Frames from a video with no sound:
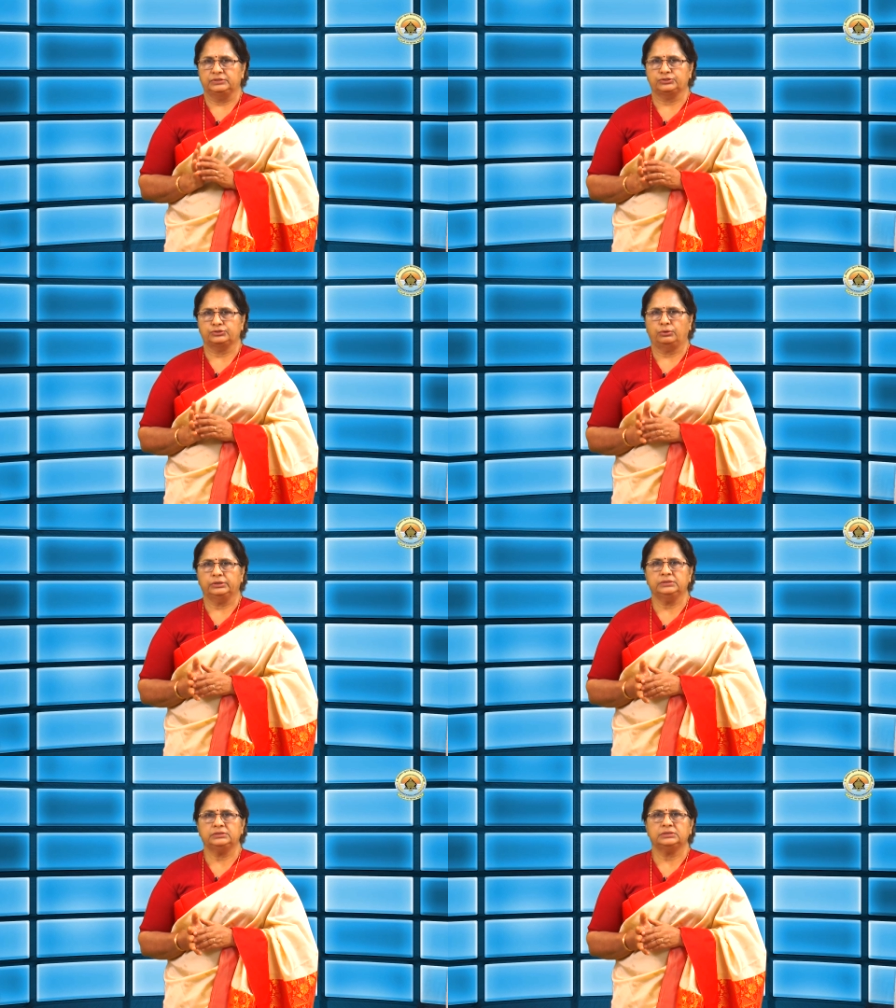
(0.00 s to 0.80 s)

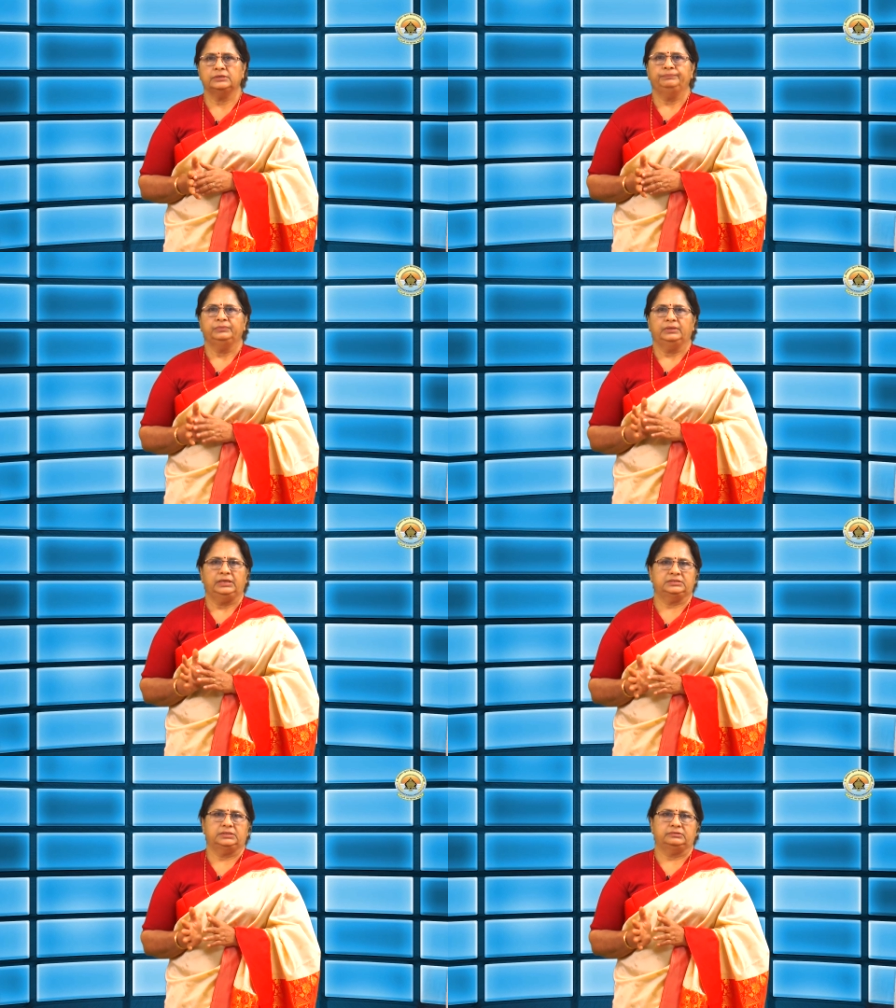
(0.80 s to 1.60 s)
disorders,
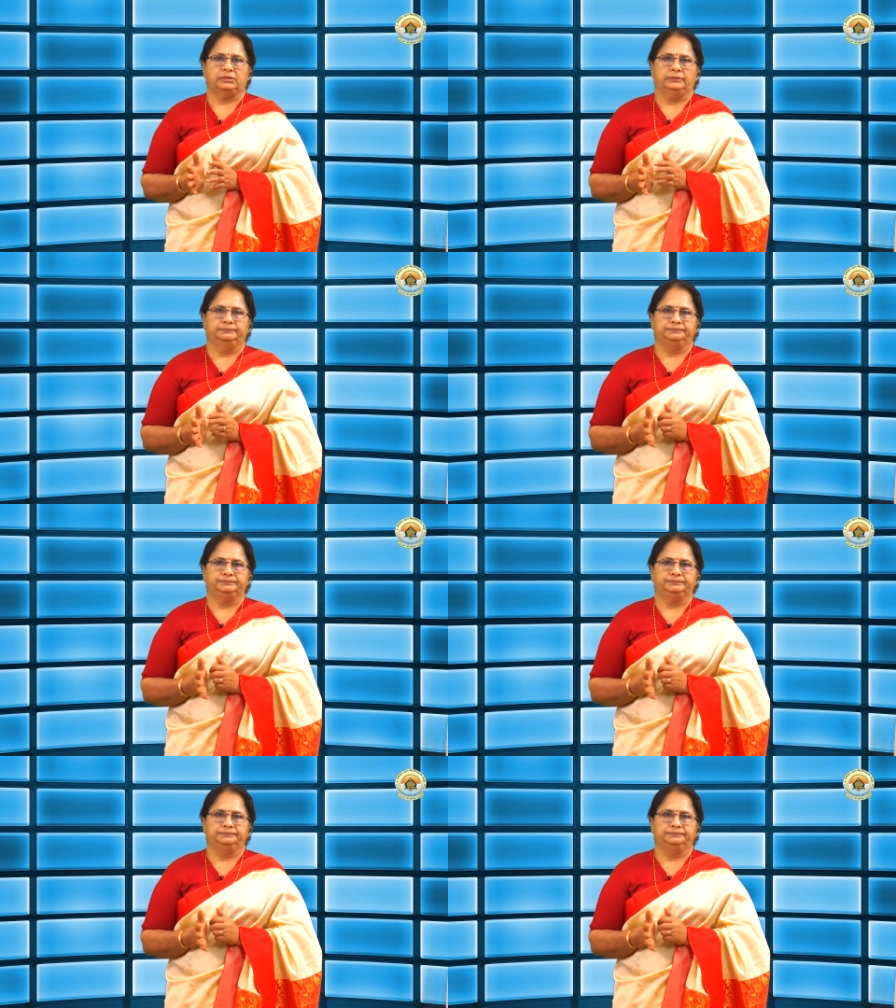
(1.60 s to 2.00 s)
etc.